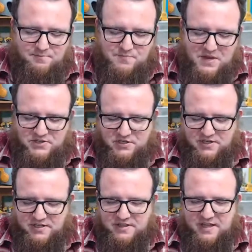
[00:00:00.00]
I
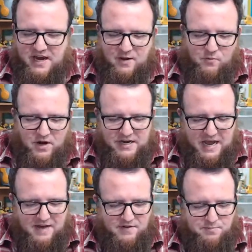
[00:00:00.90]
mentioned that I wanted
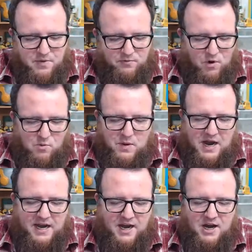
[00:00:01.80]
to have a
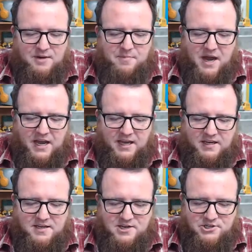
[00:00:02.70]
robot on
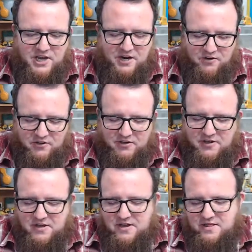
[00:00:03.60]
my channel
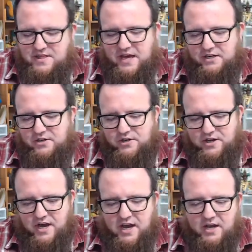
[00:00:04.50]
that could